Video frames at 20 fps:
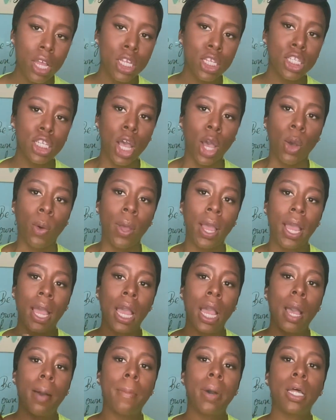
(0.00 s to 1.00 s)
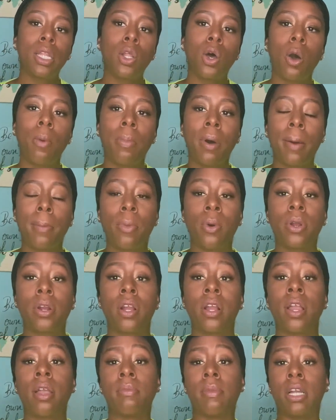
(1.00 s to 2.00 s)
So put a little pump on
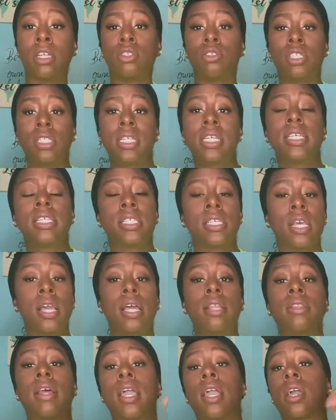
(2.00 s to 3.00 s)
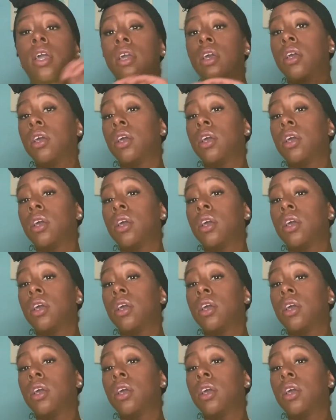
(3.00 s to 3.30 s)
her, and mind you, she's like